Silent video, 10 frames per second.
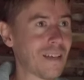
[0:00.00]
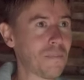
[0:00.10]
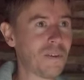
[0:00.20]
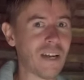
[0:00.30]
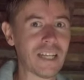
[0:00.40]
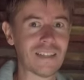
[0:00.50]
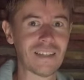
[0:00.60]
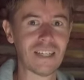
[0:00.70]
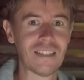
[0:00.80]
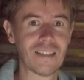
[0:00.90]

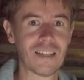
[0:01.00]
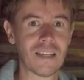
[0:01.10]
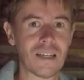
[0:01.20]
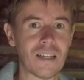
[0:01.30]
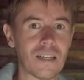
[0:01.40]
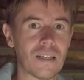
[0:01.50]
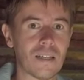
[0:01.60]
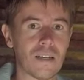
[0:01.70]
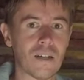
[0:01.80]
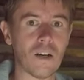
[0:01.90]
separated
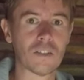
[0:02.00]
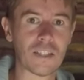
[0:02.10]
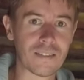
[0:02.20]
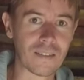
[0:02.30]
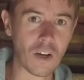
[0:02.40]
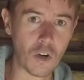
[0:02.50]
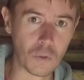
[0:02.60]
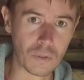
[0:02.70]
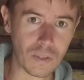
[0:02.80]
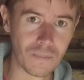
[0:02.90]
on its
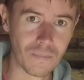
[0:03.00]
own.